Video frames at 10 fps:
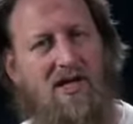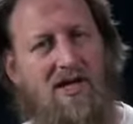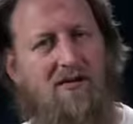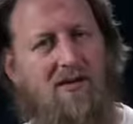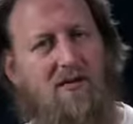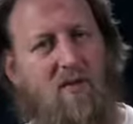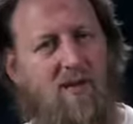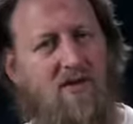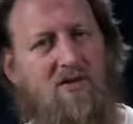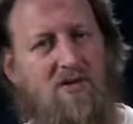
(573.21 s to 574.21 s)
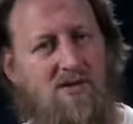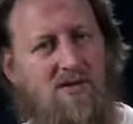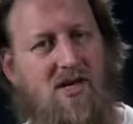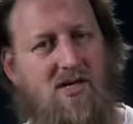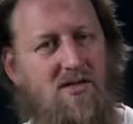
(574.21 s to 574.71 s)
even if a person
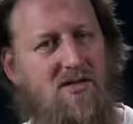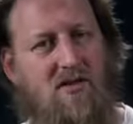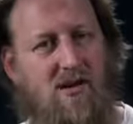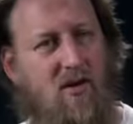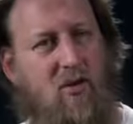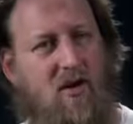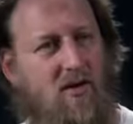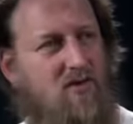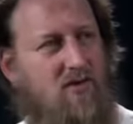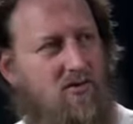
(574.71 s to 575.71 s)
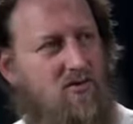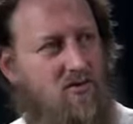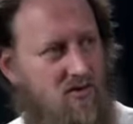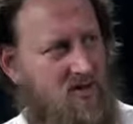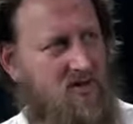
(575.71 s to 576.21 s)
says, no, we don't
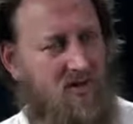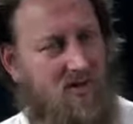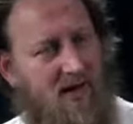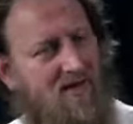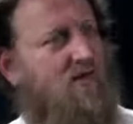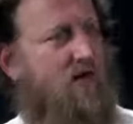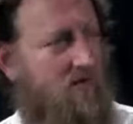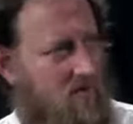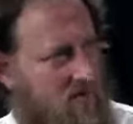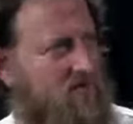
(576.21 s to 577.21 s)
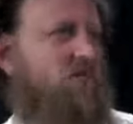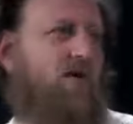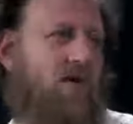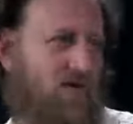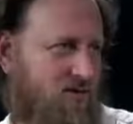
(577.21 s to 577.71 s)
use reason, they have to give a reason
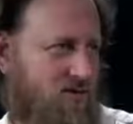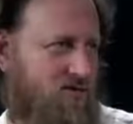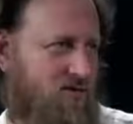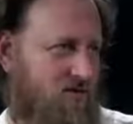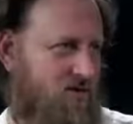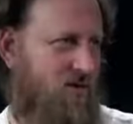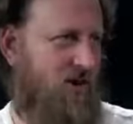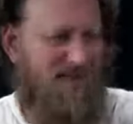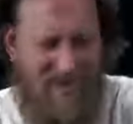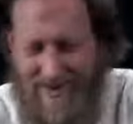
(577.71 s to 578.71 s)
why they don't use reason.